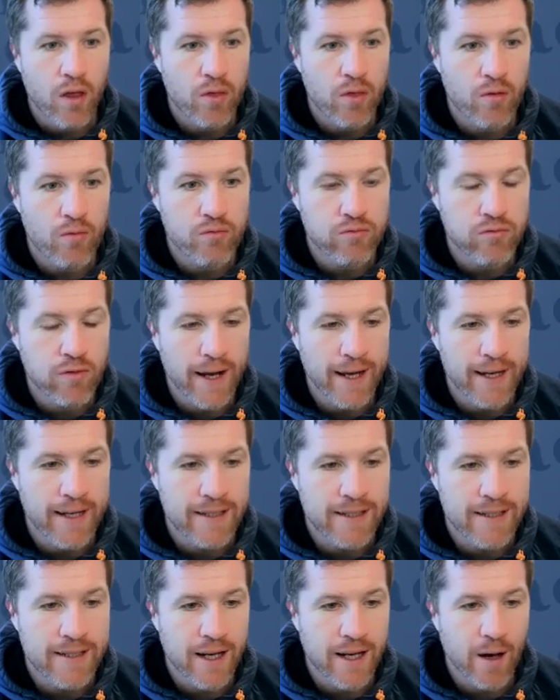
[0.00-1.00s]
the
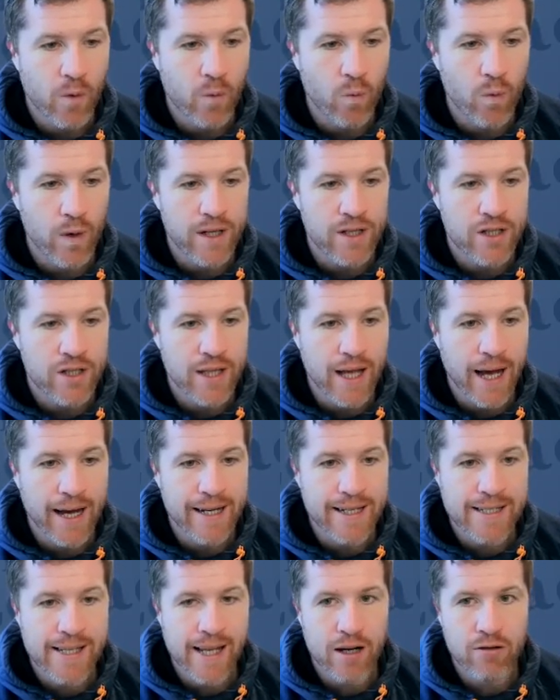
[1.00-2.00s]
rate at which that
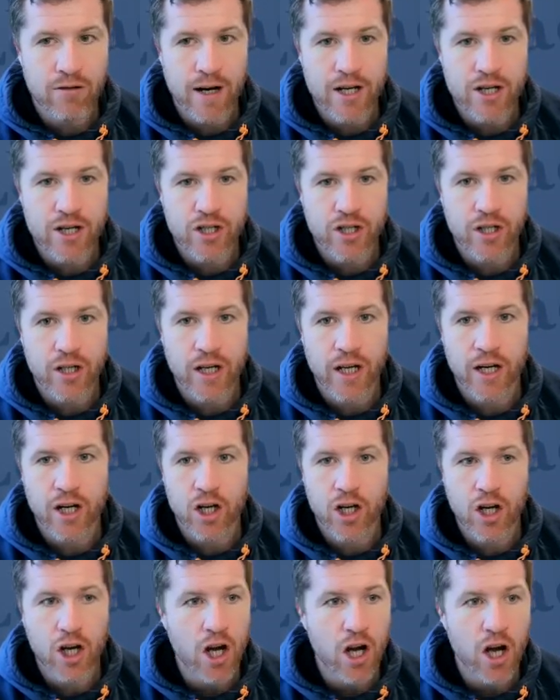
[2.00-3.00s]
acceleration can
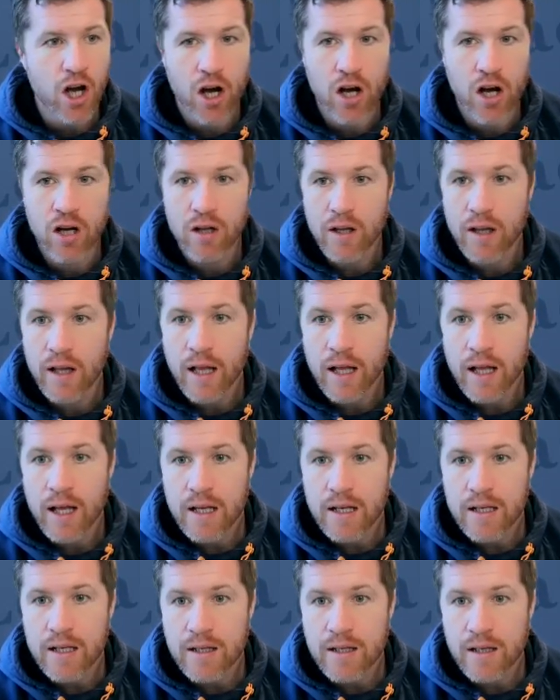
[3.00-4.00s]
occur,
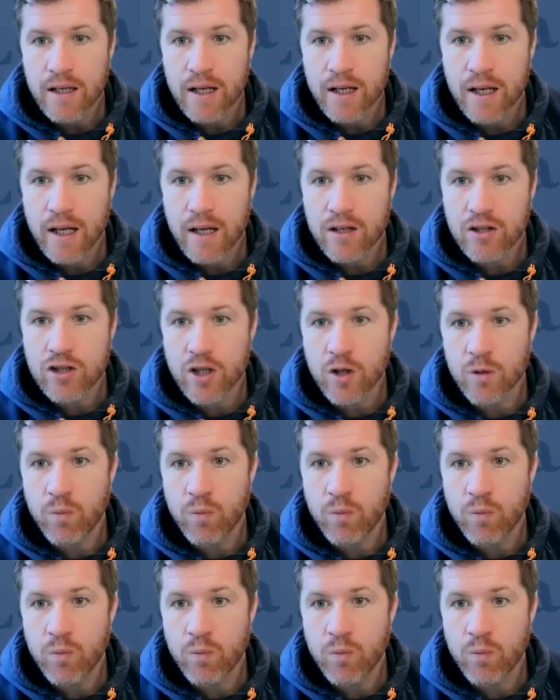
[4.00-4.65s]
to